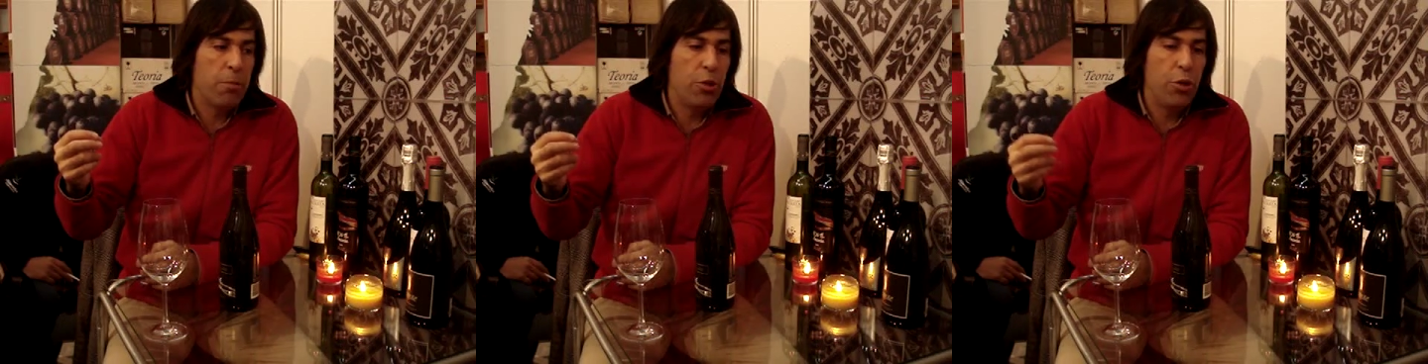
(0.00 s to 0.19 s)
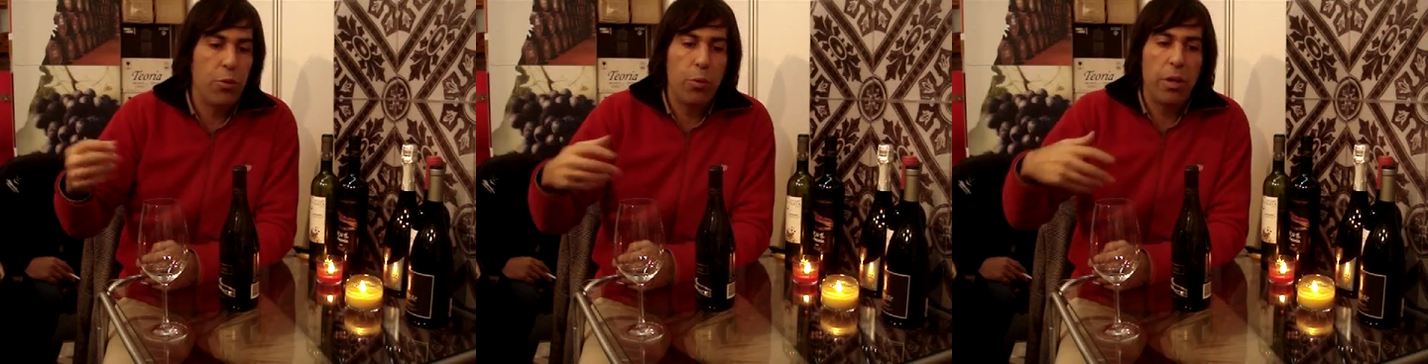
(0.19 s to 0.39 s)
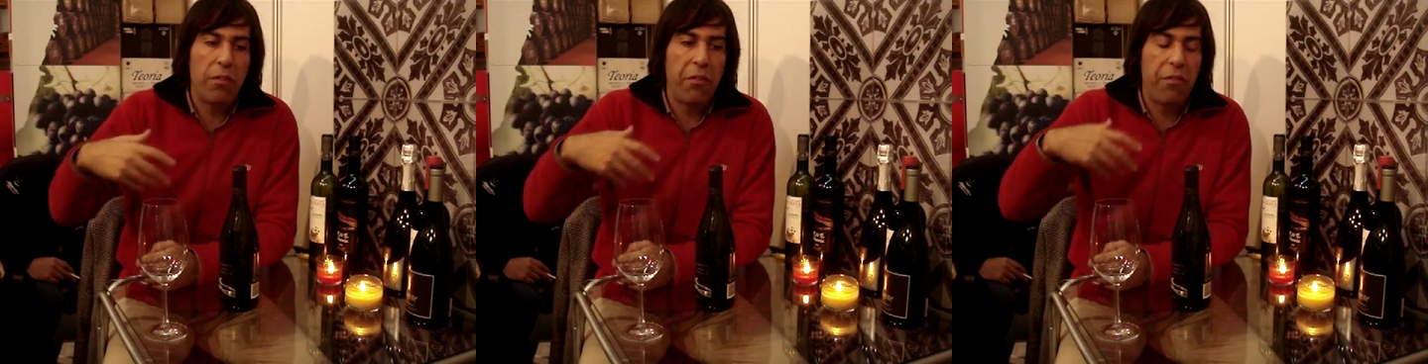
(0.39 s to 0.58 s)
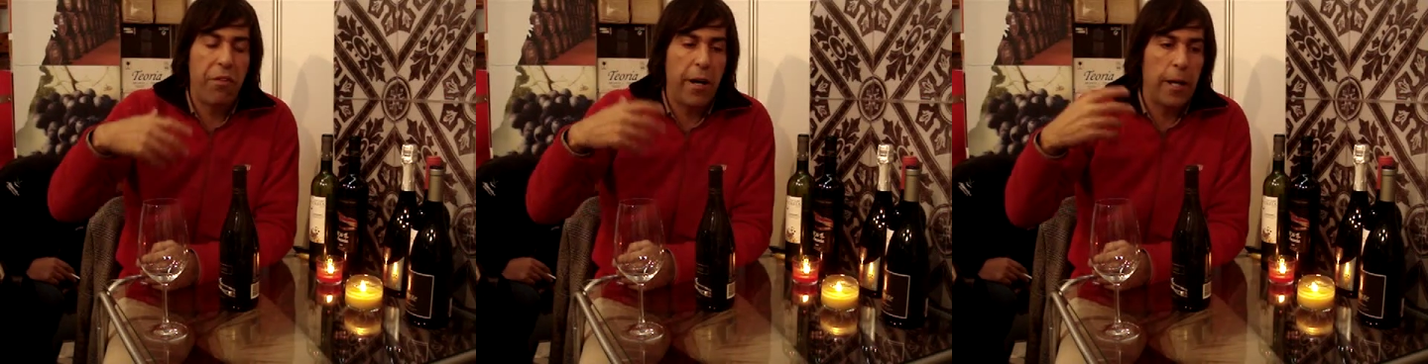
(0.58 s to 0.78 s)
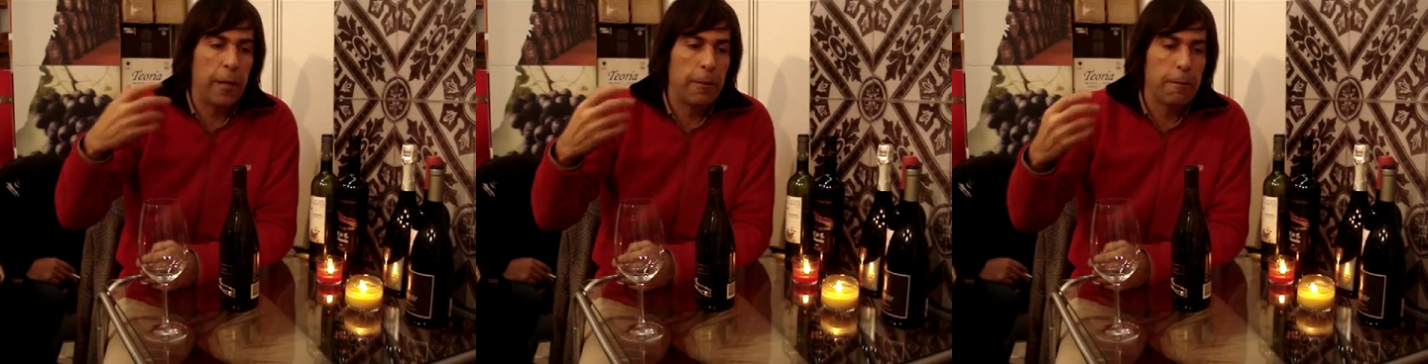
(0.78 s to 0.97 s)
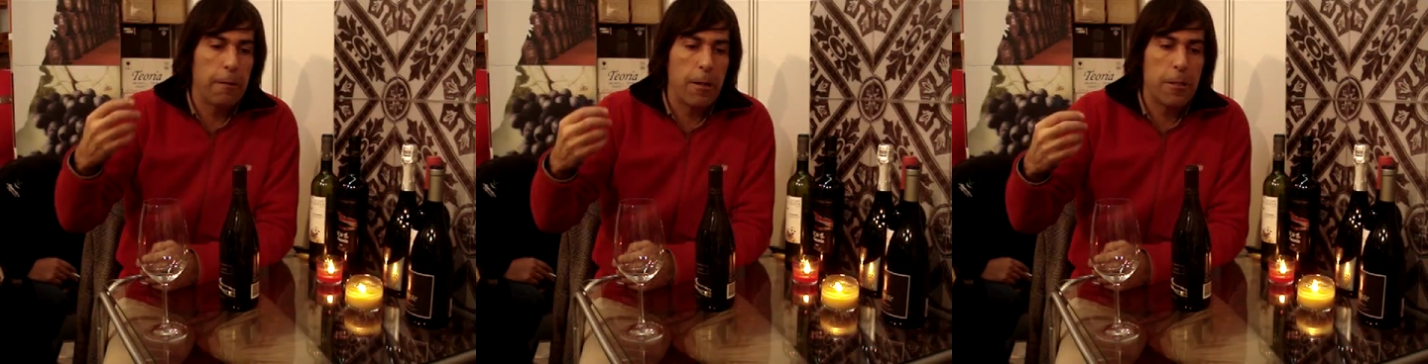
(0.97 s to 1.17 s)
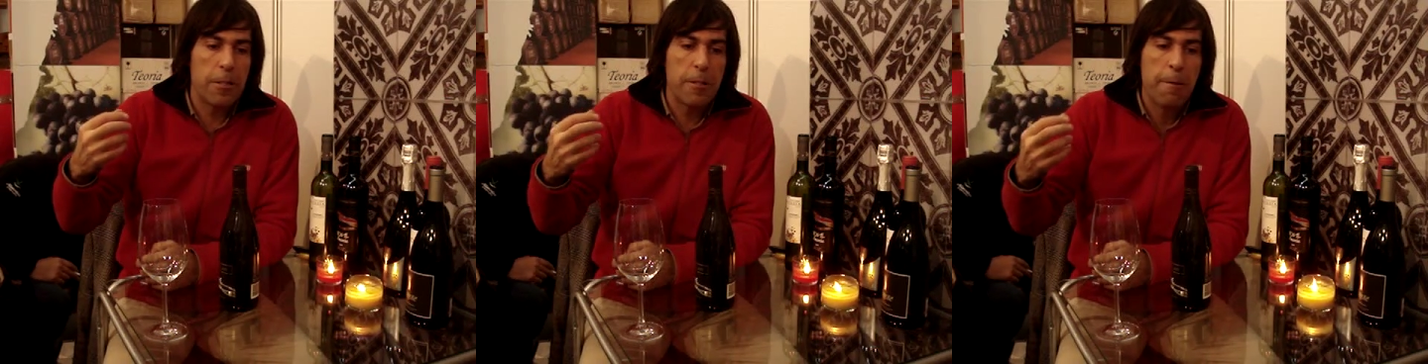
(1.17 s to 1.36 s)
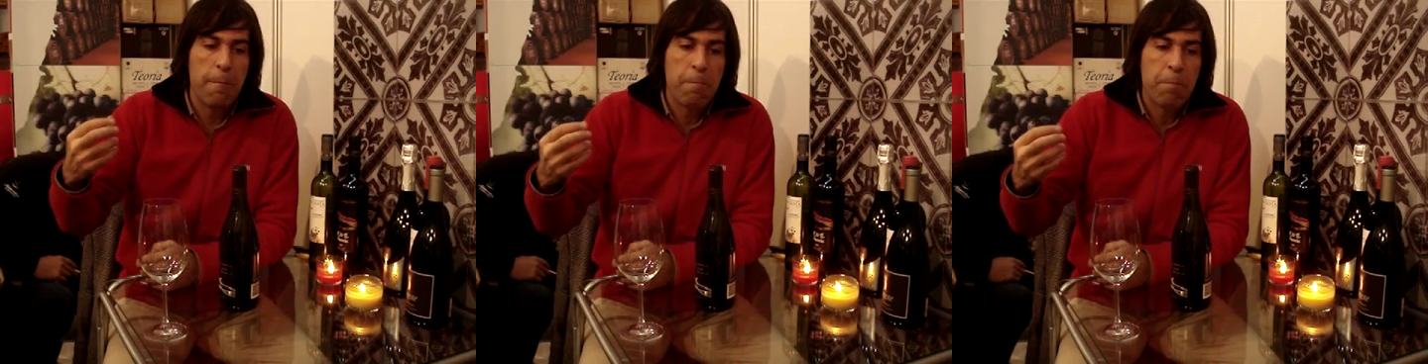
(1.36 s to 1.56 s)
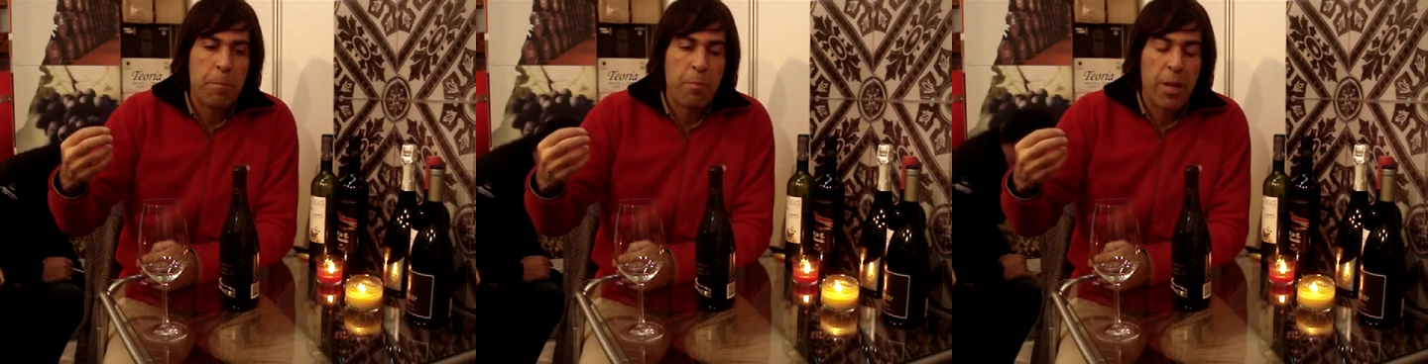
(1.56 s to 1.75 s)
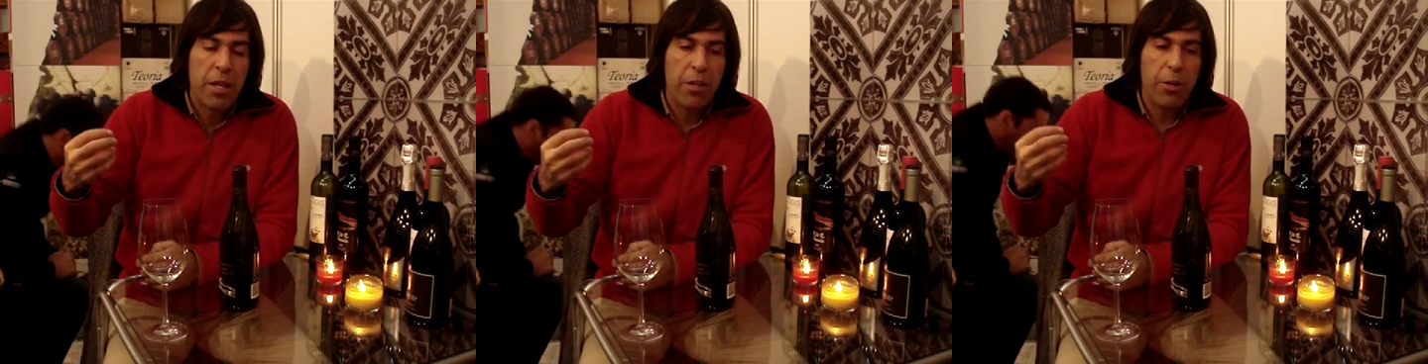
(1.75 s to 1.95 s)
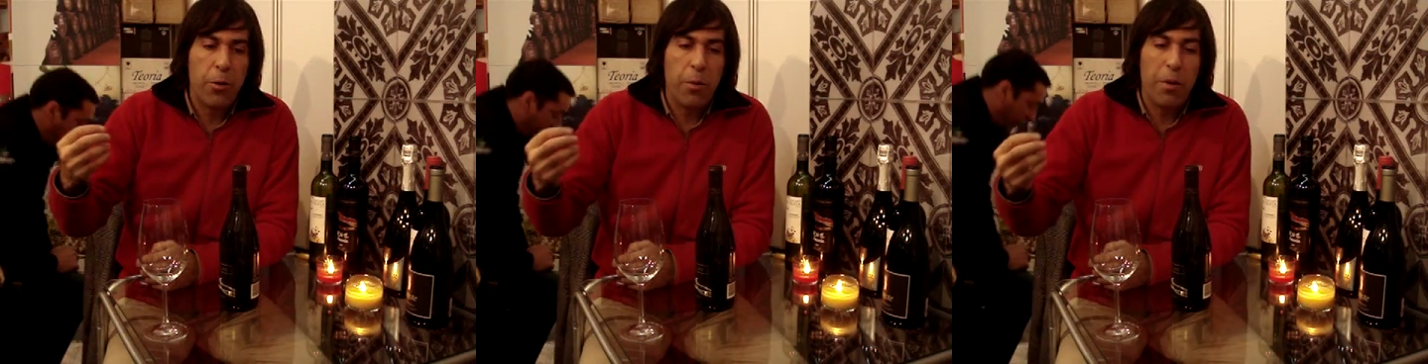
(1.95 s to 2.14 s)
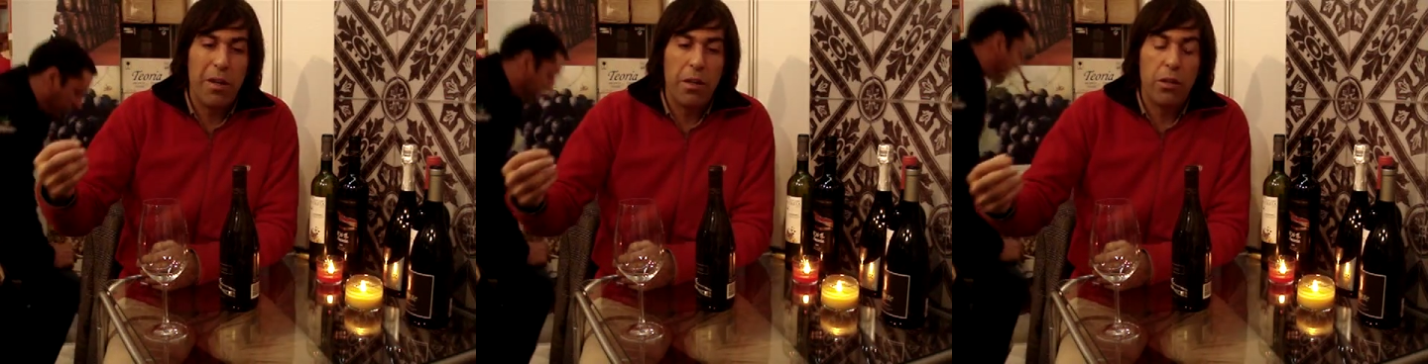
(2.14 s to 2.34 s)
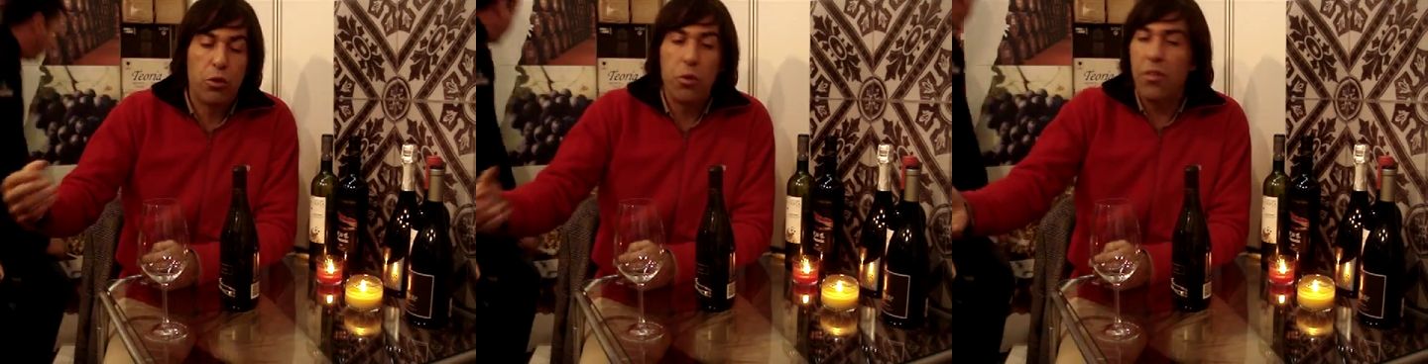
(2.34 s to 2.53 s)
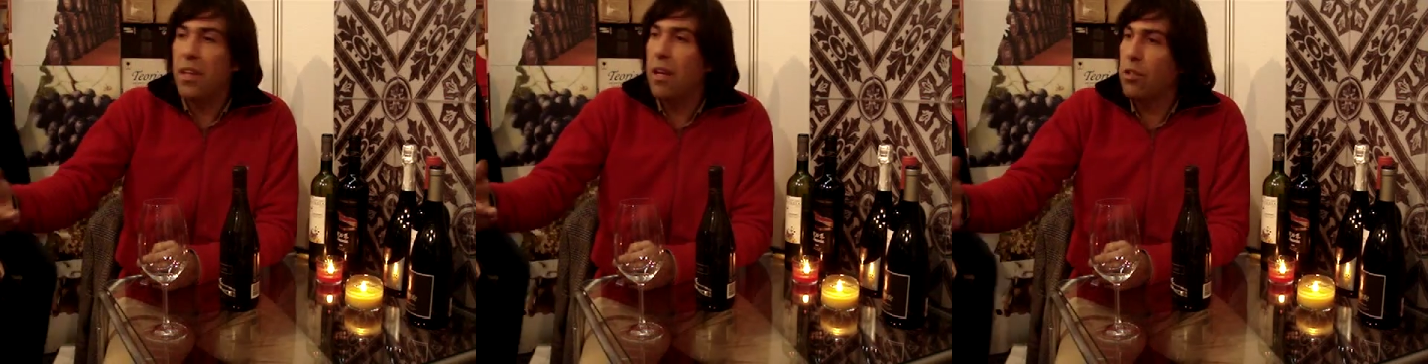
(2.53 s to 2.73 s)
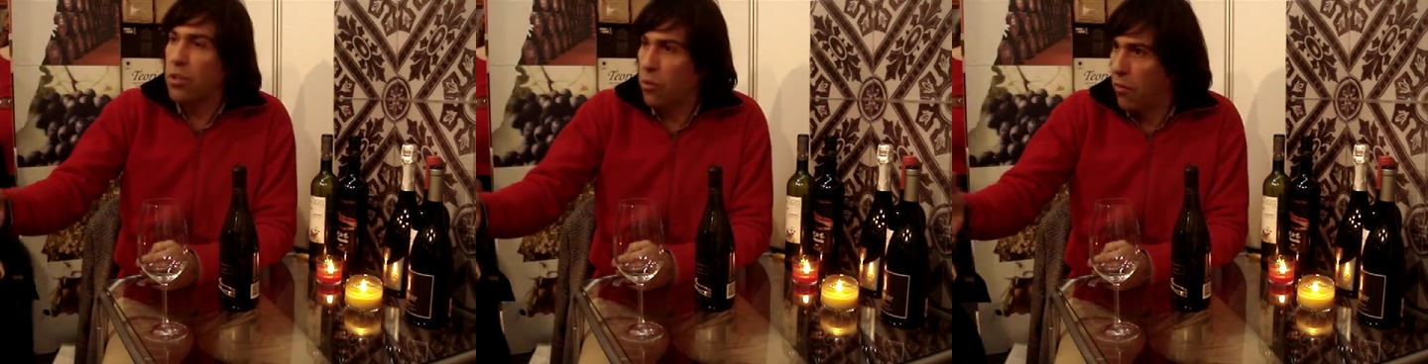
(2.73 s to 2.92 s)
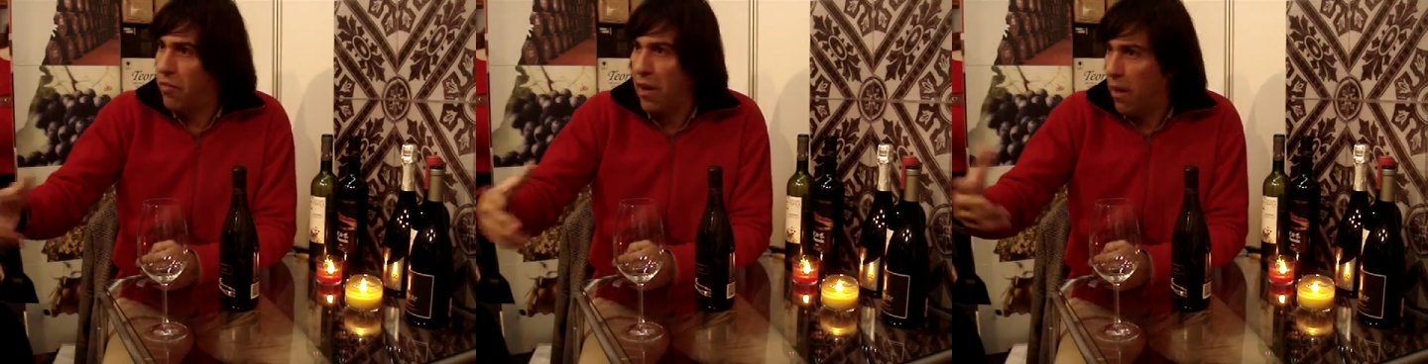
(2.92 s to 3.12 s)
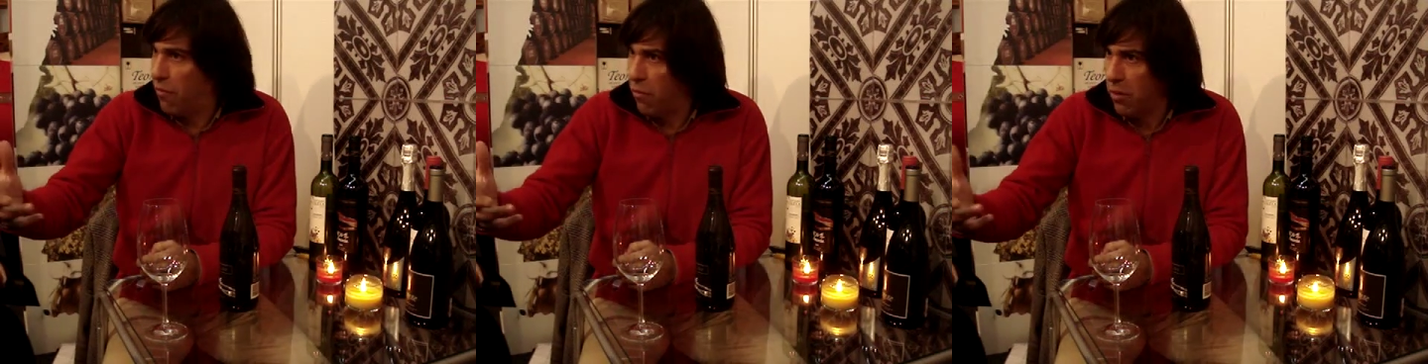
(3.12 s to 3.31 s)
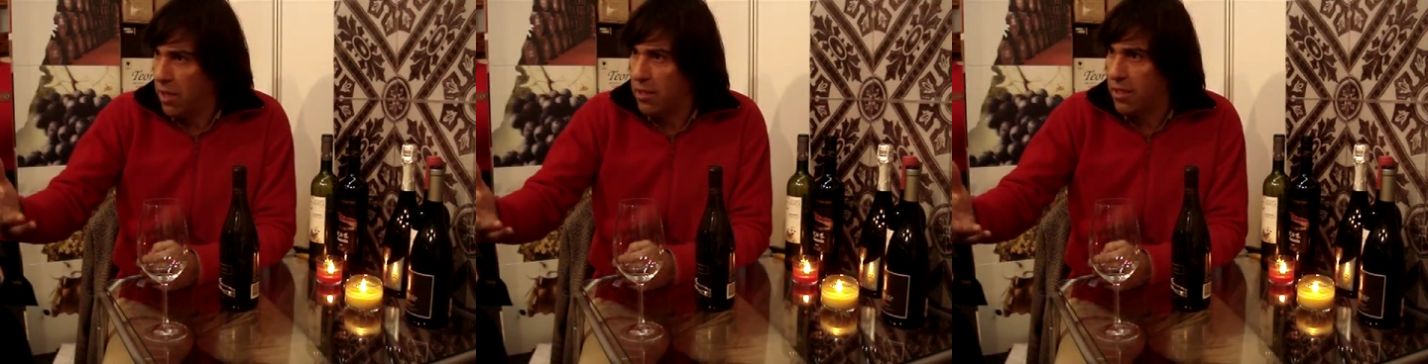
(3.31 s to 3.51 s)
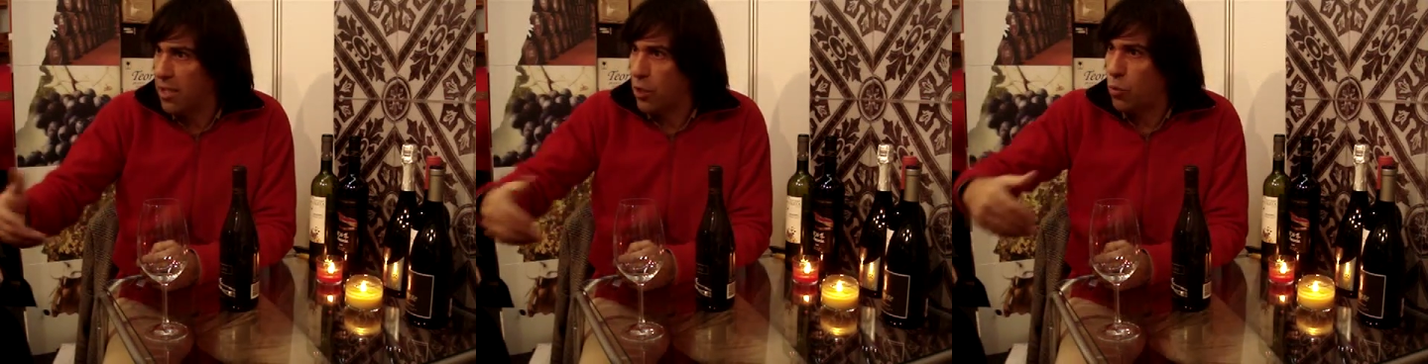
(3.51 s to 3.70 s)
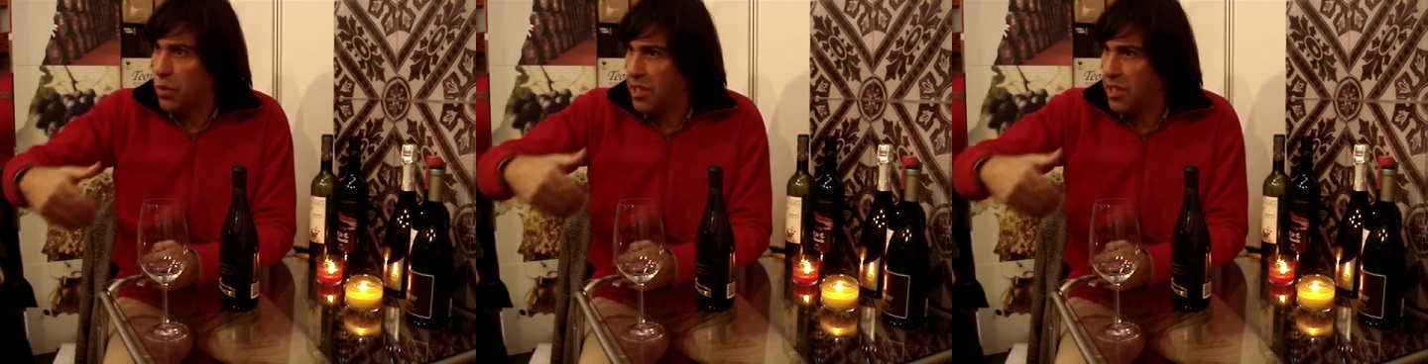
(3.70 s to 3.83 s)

you will find lots of, 2005, for instance,